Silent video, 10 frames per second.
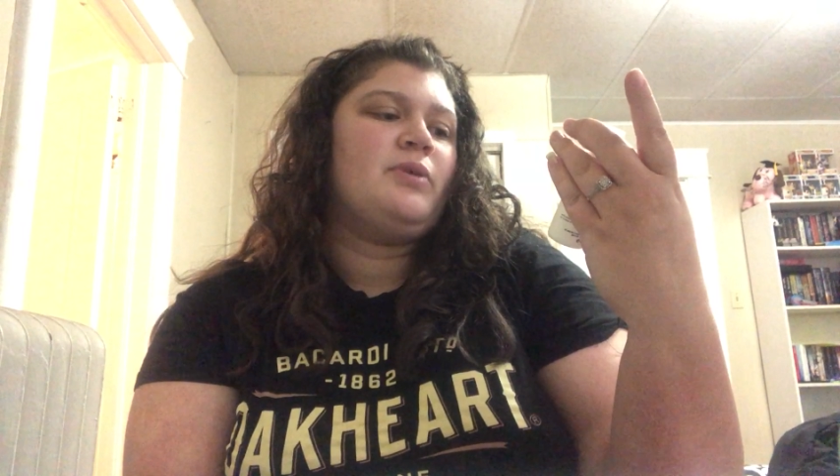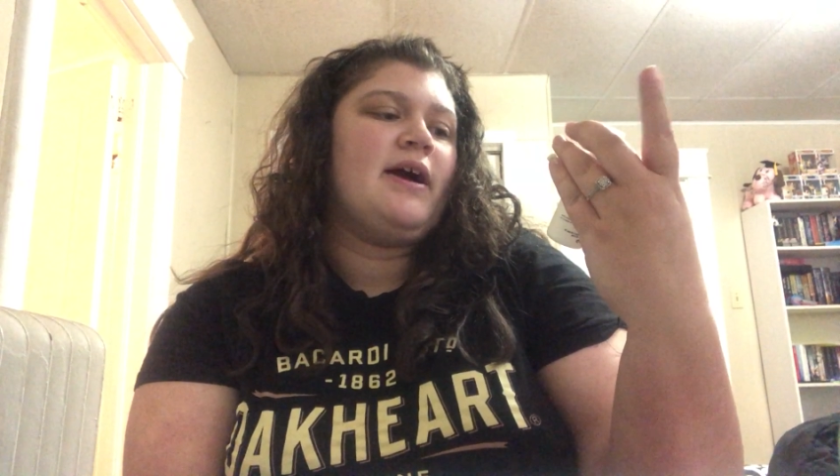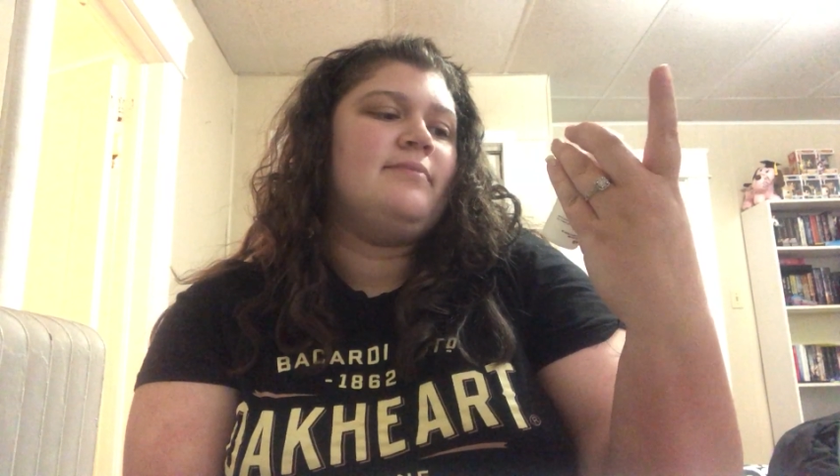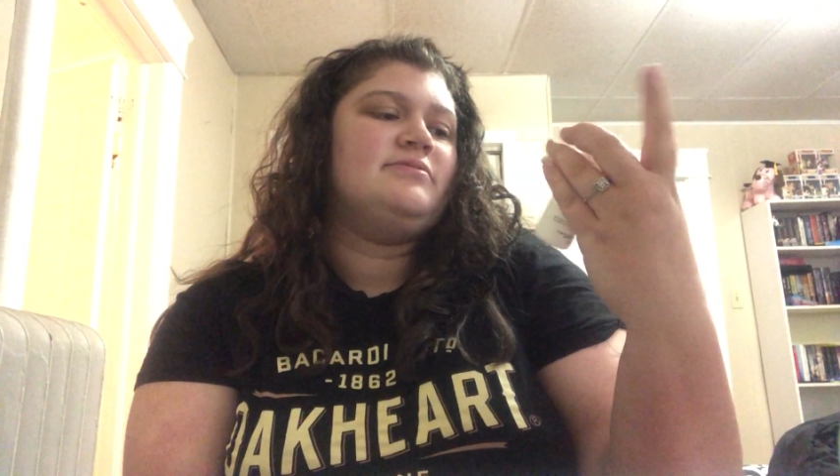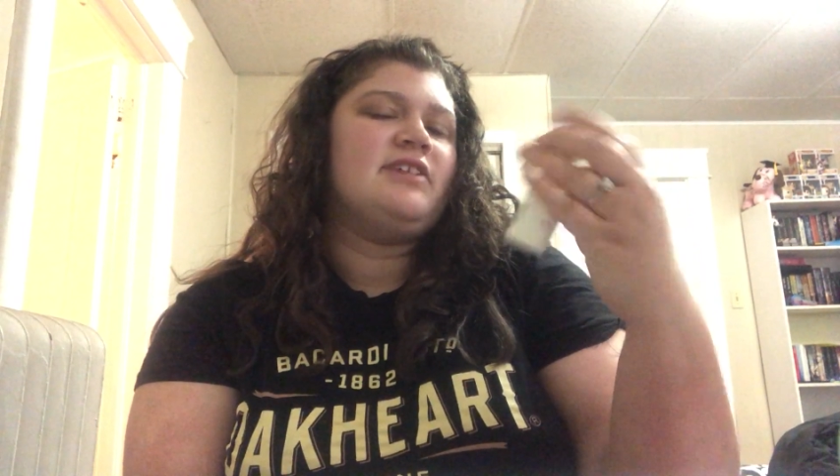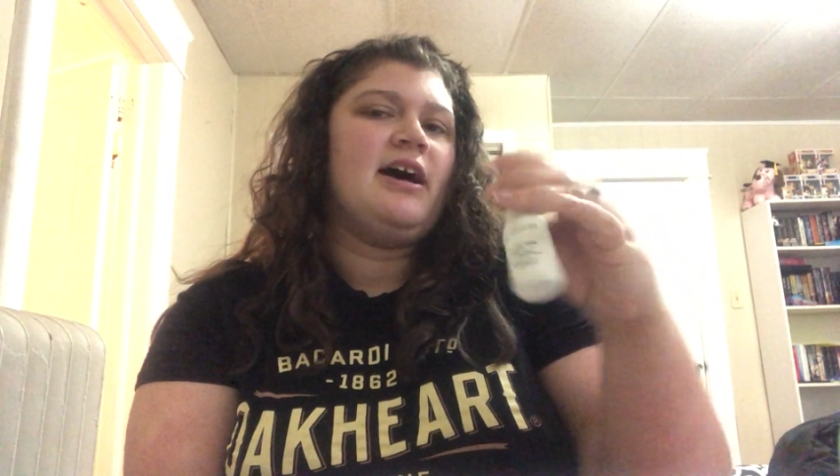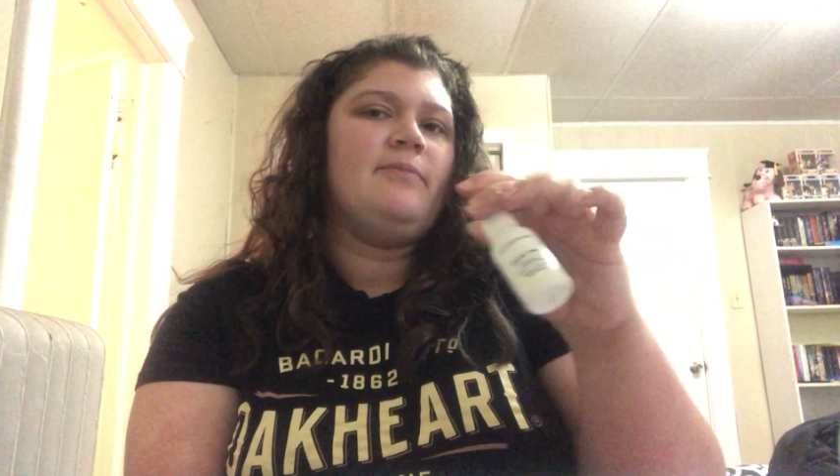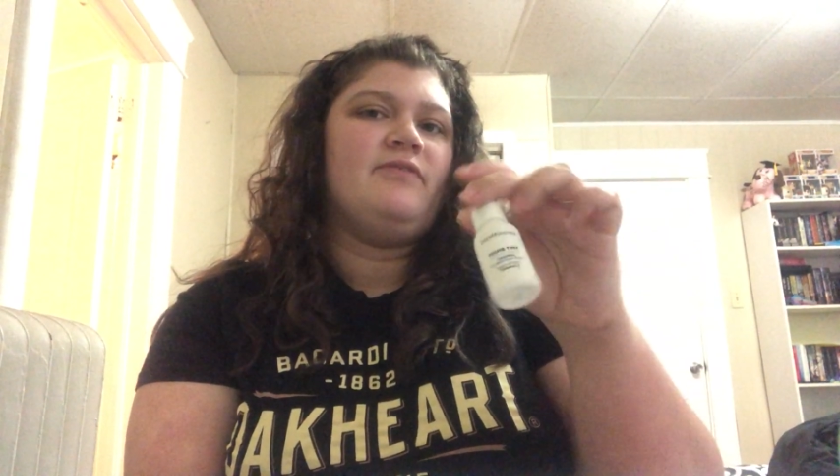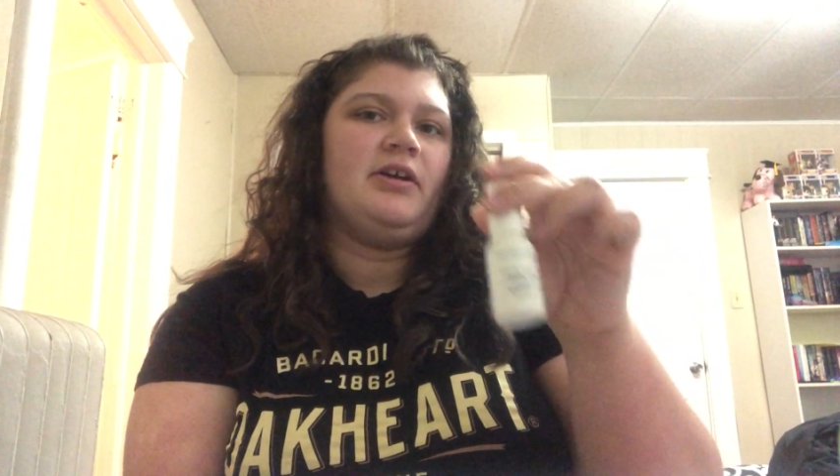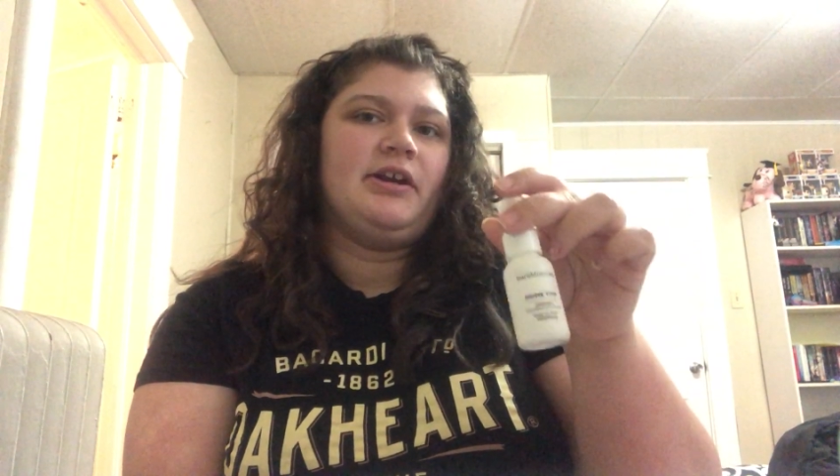Prime
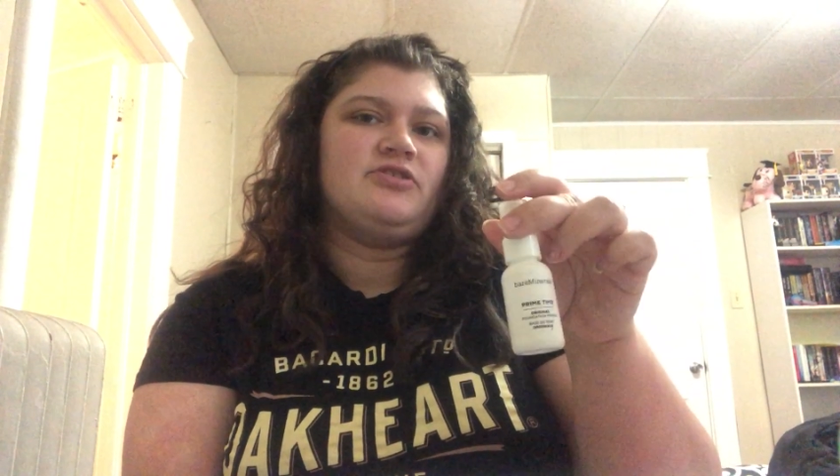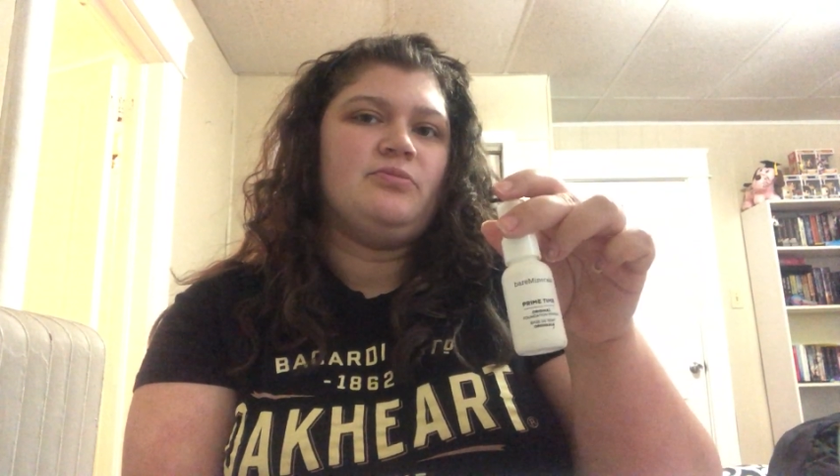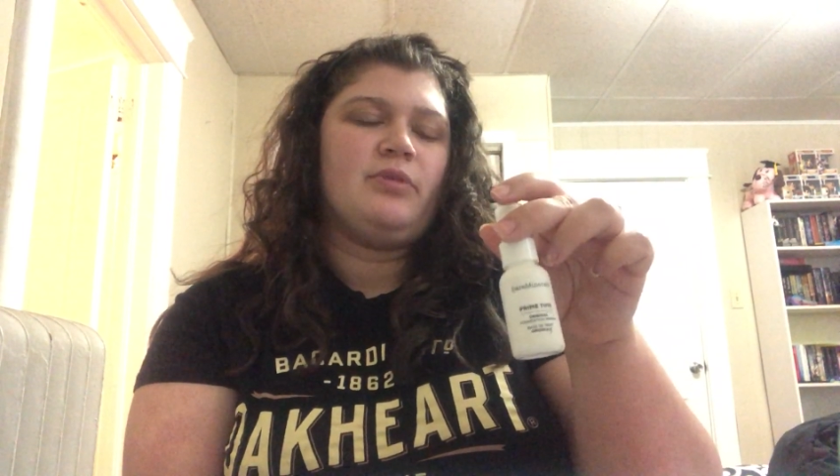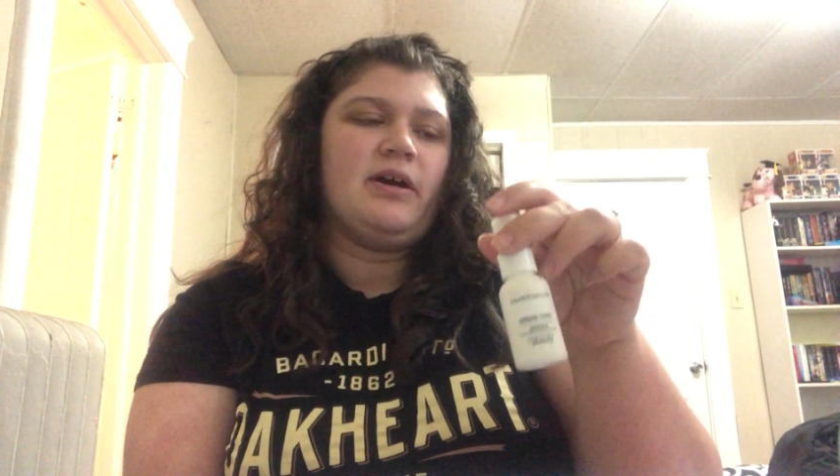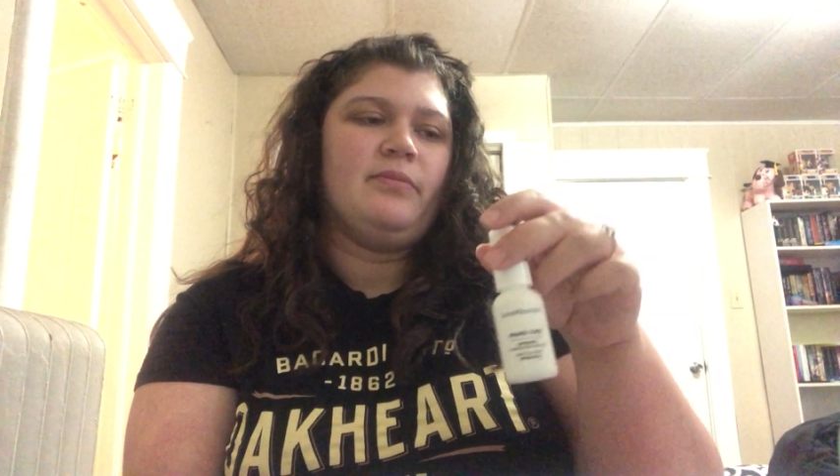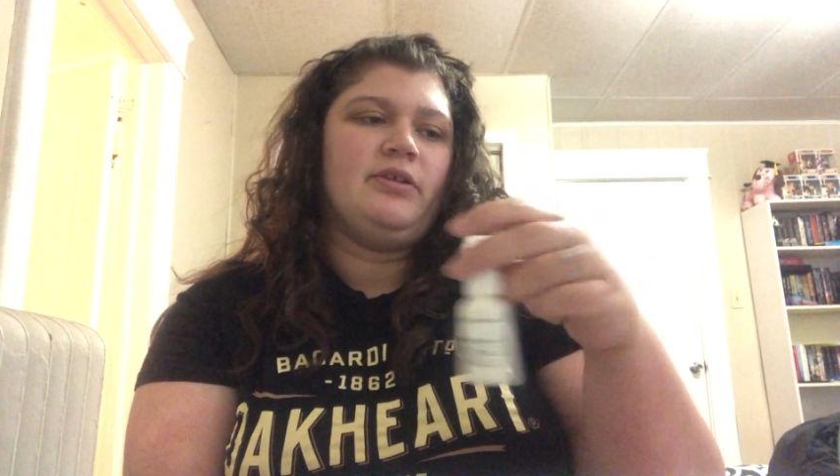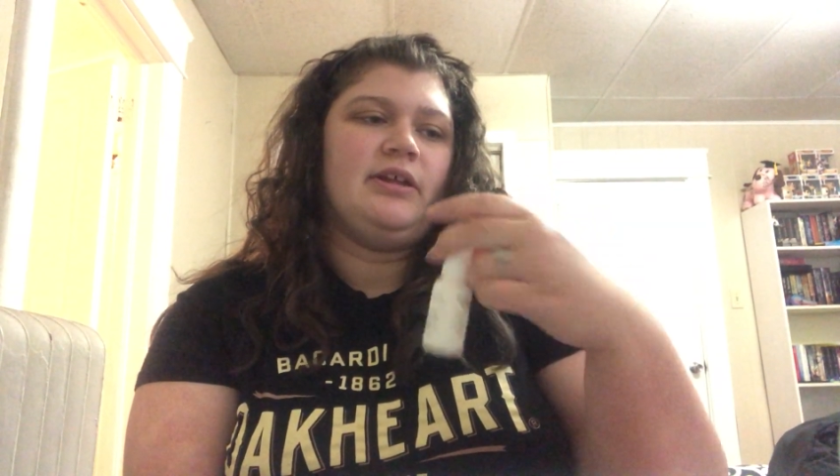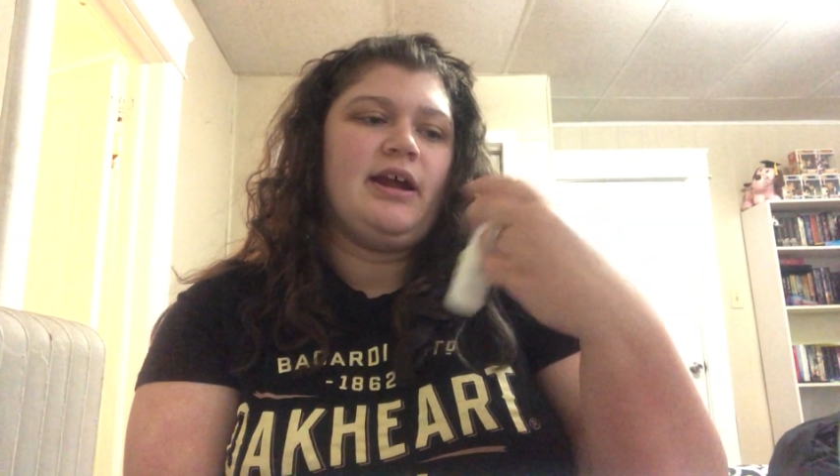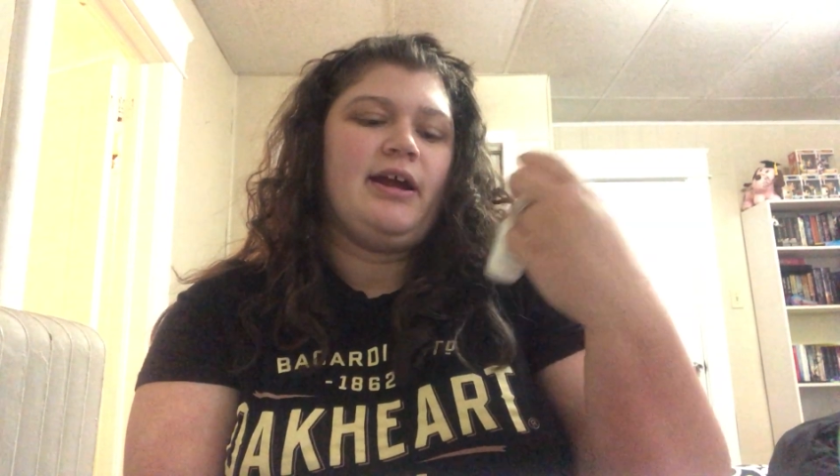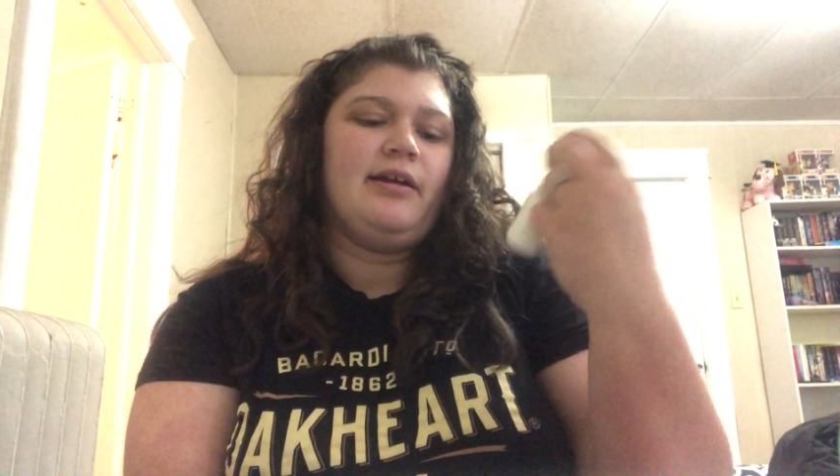Time Foundation Primer
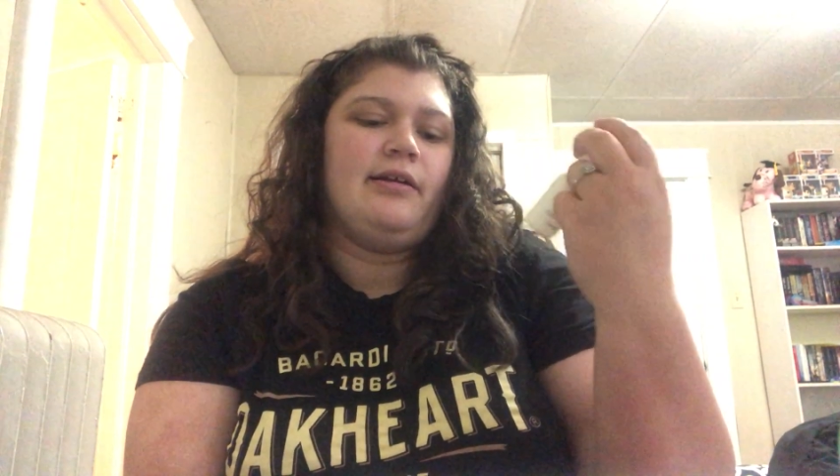that I